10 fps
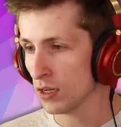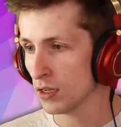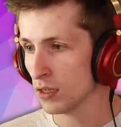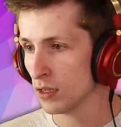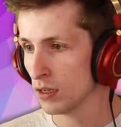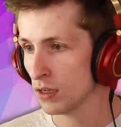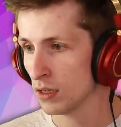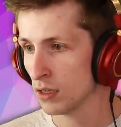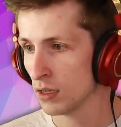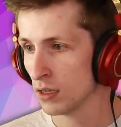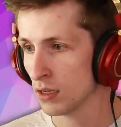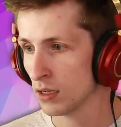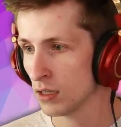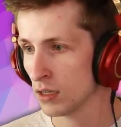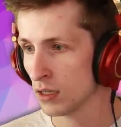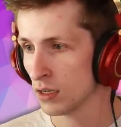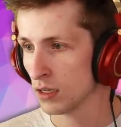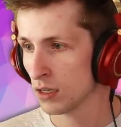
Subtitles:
(no one is talking)